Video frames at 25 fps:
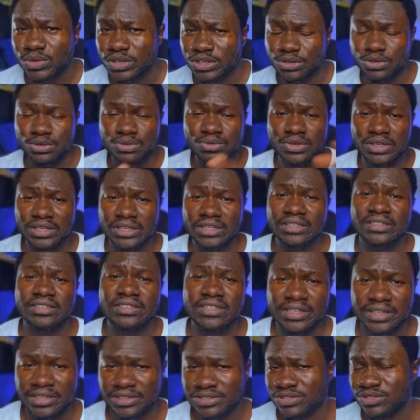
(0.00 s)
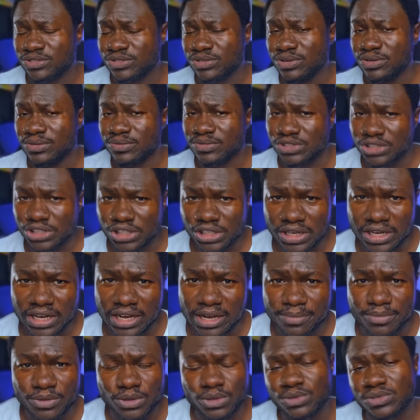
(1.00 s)
When you read the history of
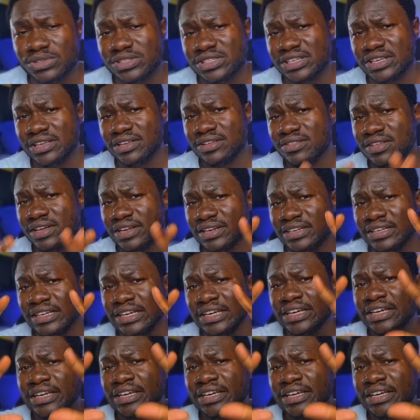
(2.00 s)
GCUB, you see that